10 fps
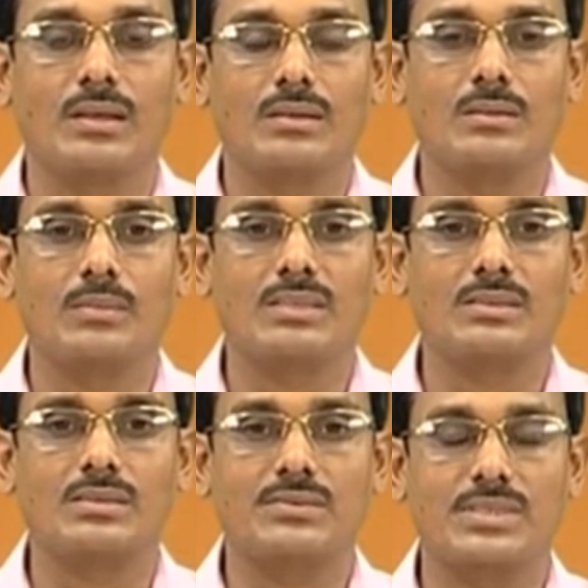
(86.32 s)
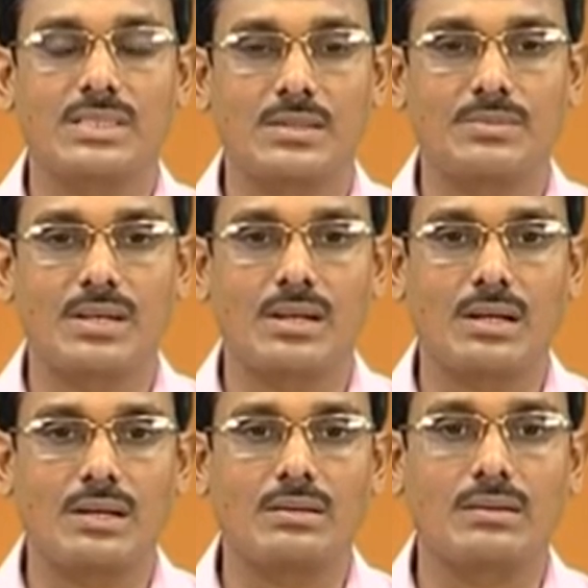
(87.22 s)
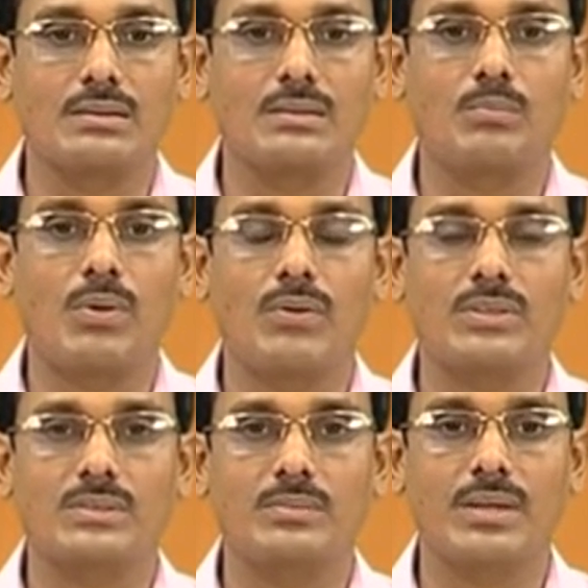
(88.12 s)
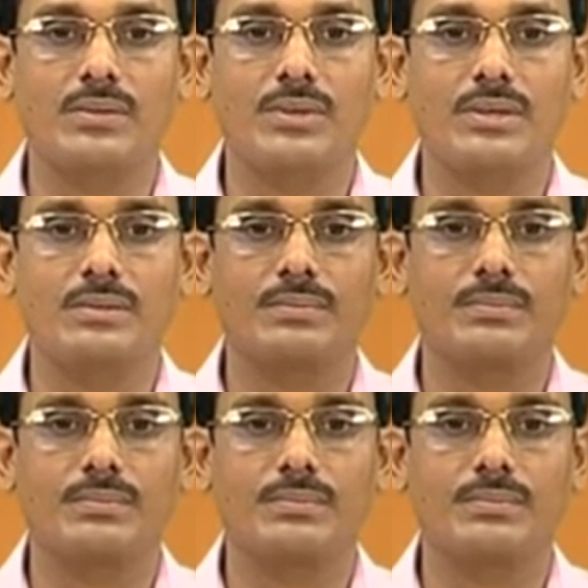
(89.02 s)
The major subsystems are the power supply unit,